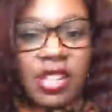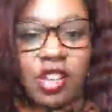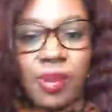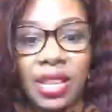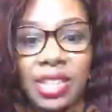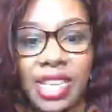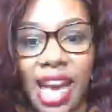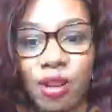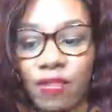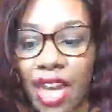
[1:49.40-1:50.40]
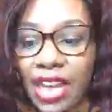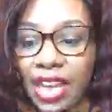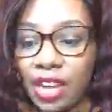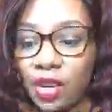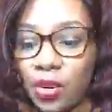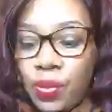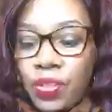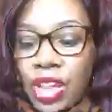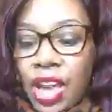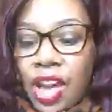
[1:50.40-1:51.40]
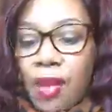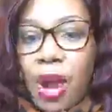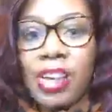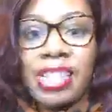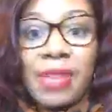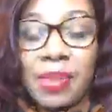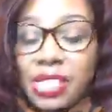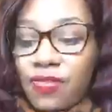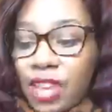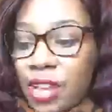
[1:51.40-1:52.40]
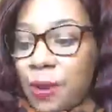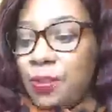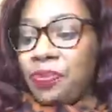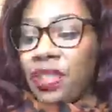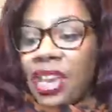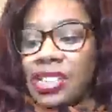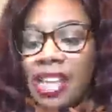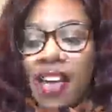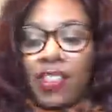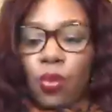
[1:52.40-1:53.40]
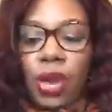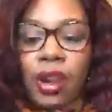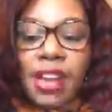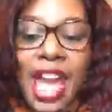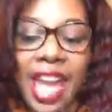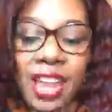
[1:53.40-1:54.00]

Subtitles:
a little bit of the title of that handle. Our deepest fear is not that we are